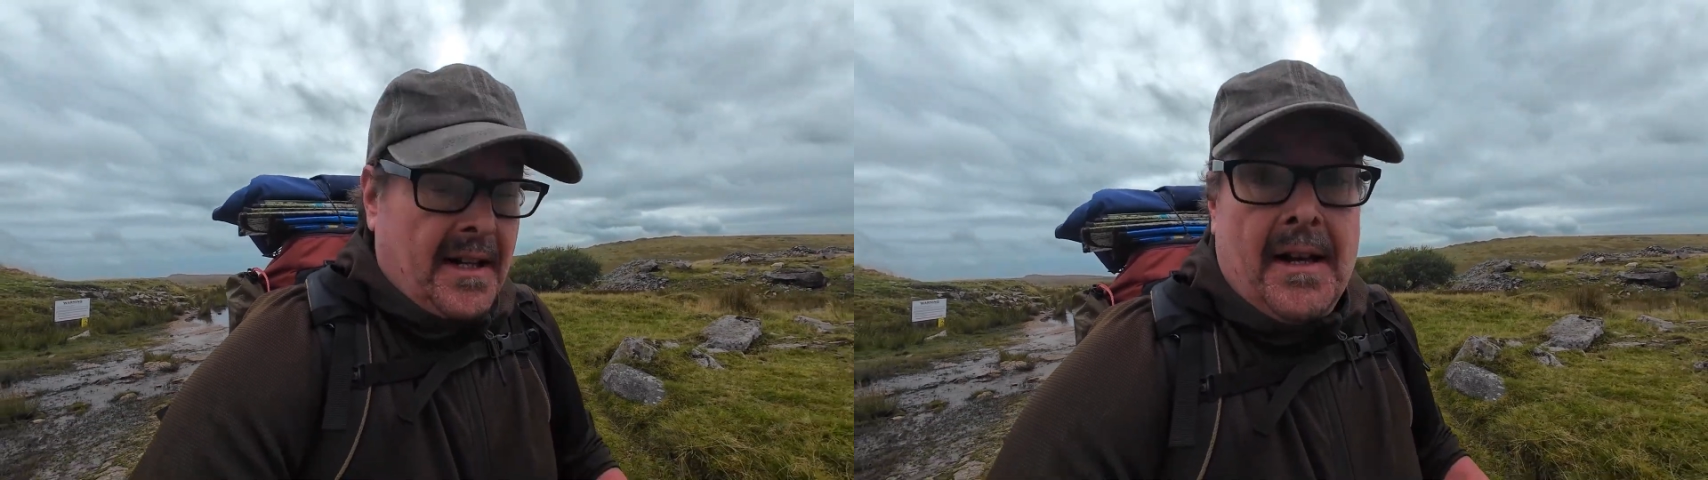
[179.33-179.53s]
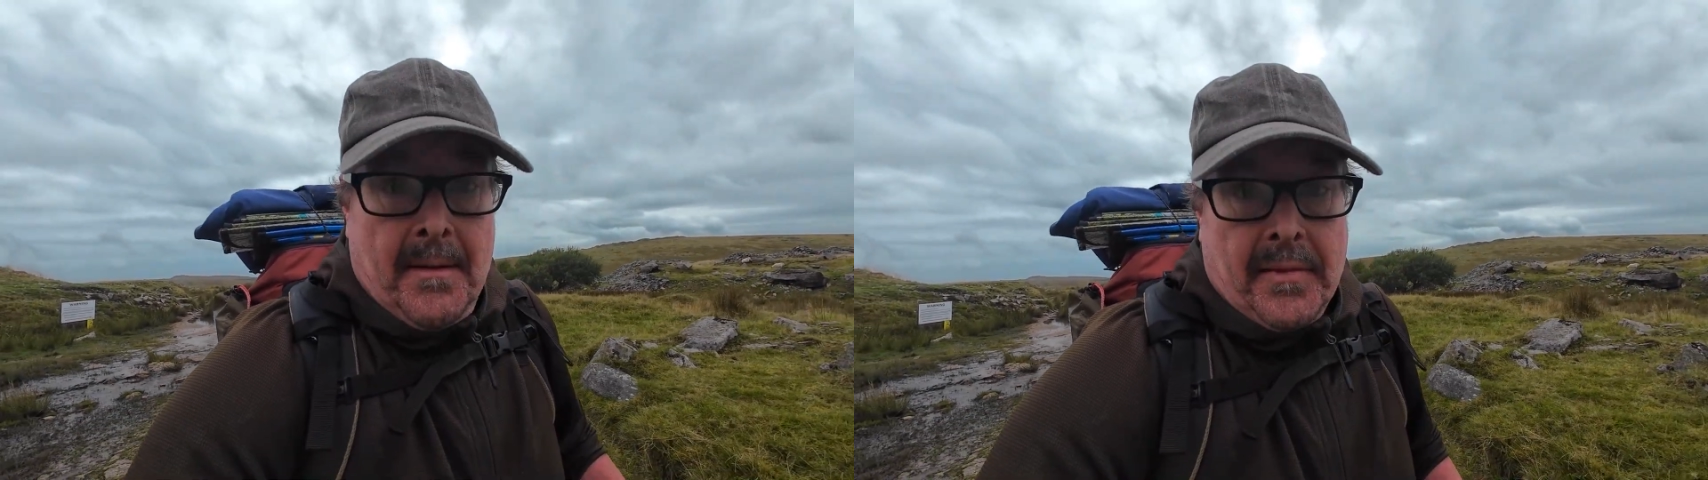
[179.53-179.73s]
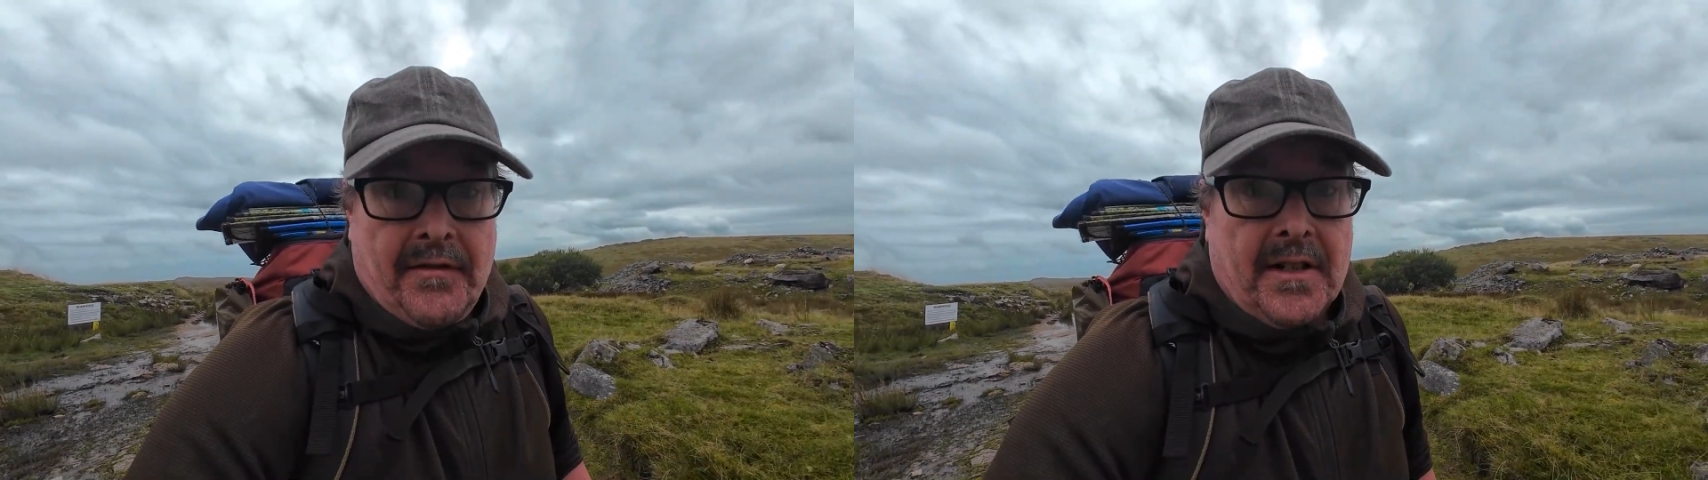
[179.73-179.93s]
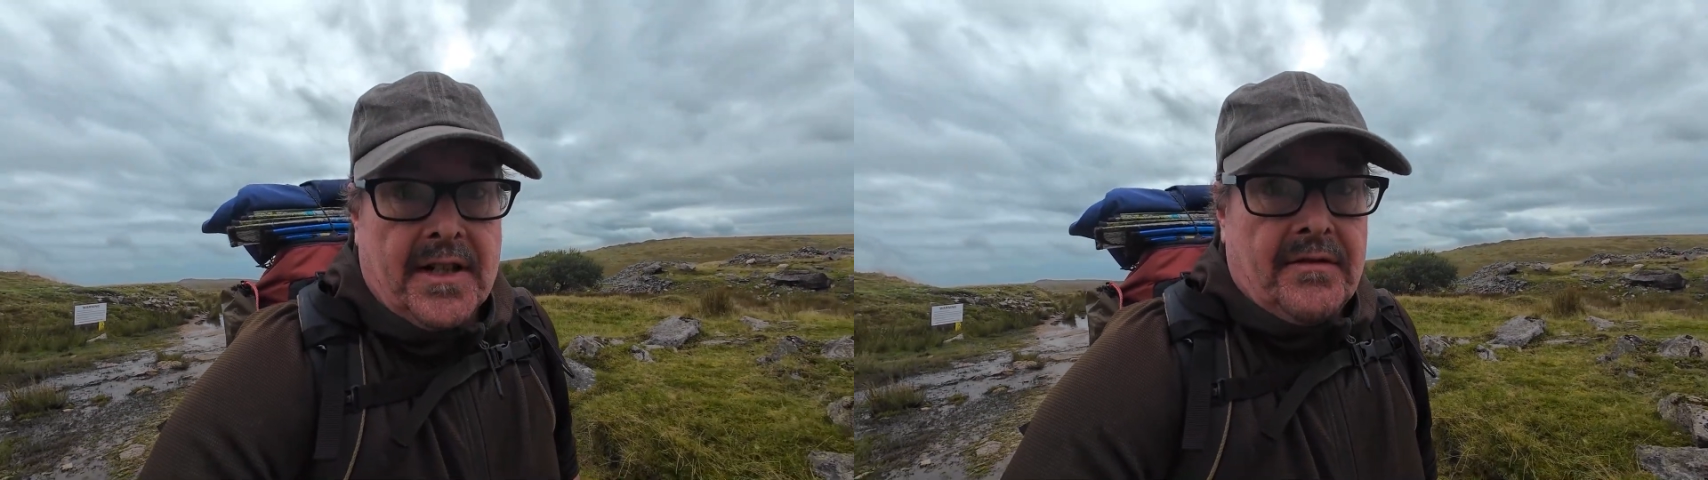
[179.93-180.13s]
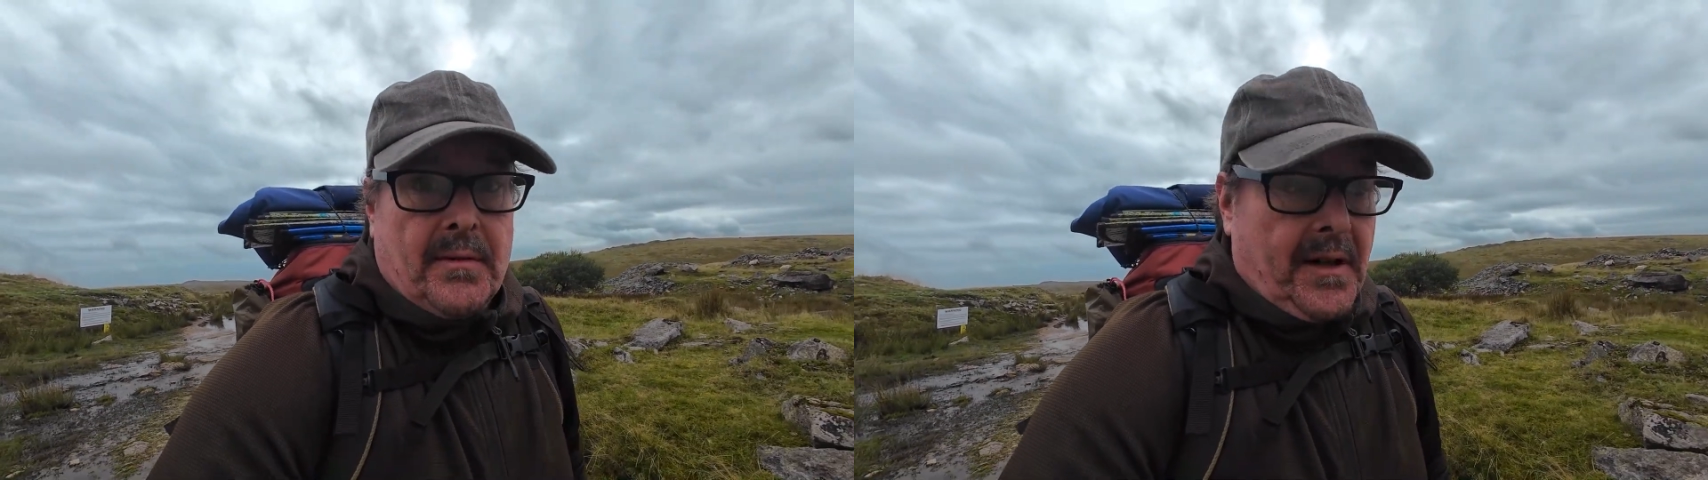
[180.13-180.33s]
But
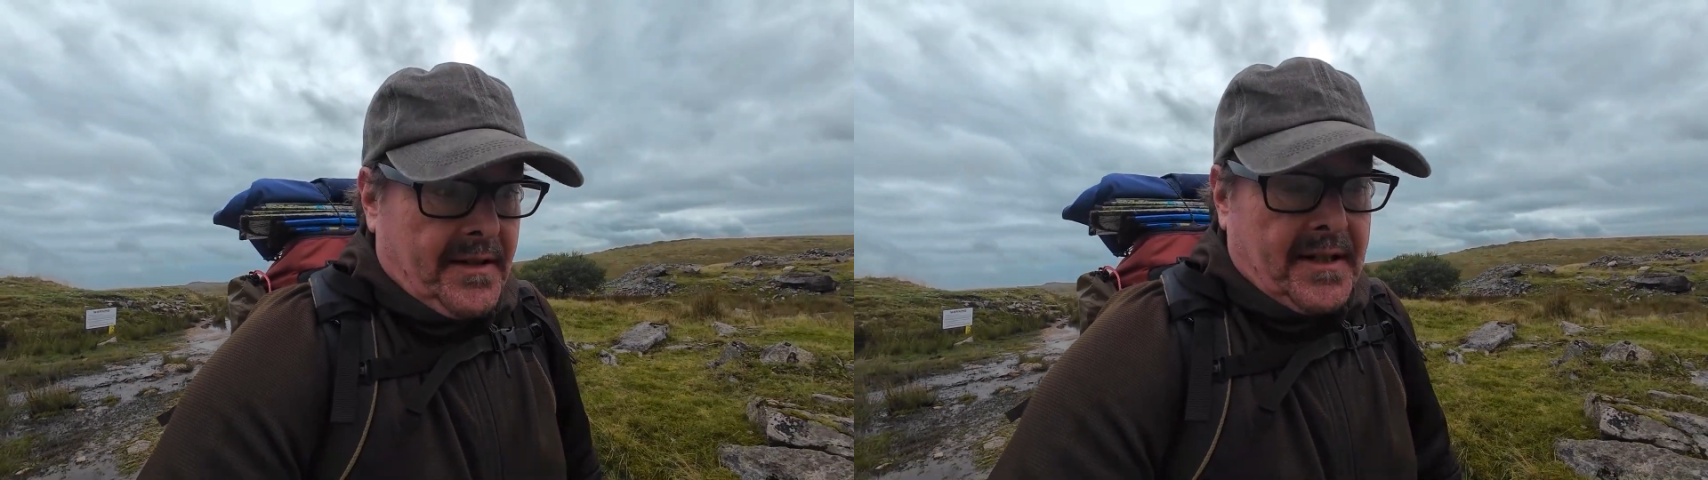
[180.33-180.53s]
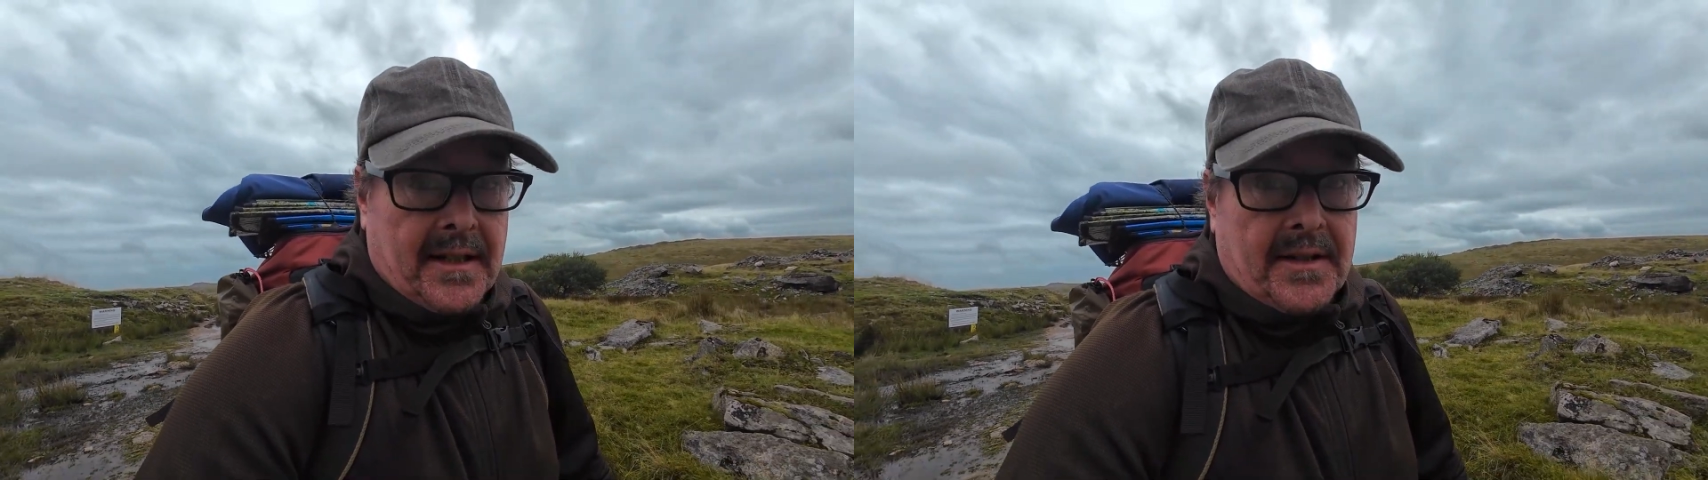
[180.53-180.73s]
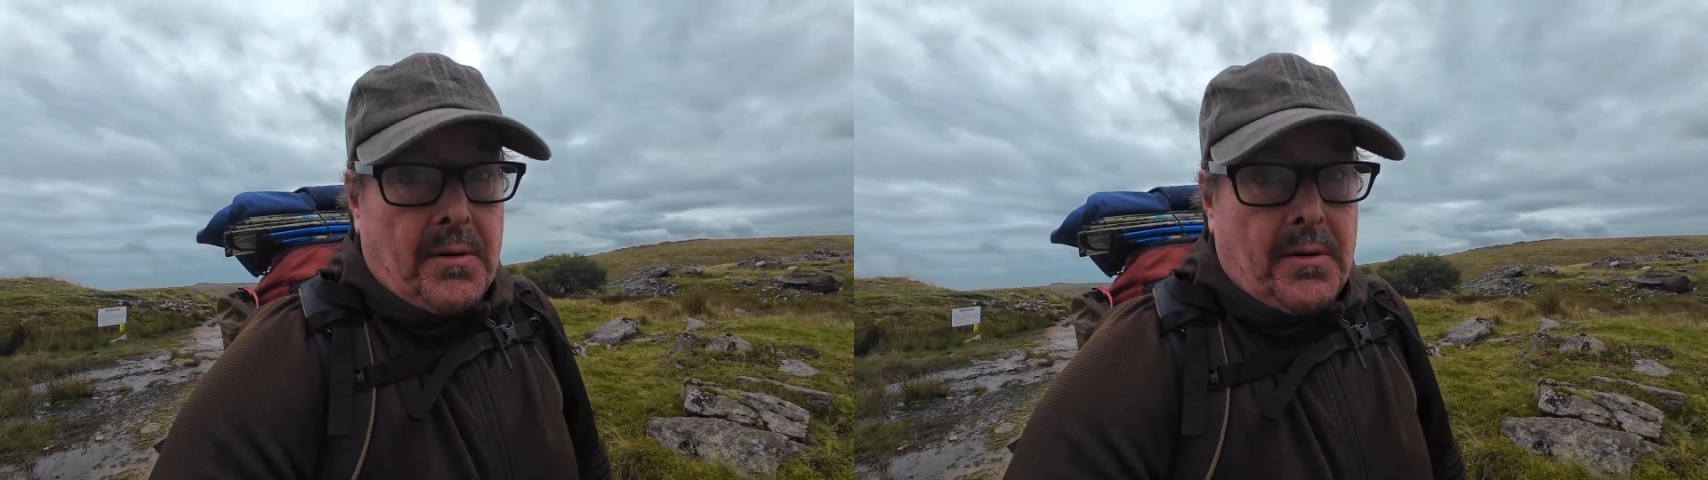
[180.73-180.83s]
first of all, we're going to see this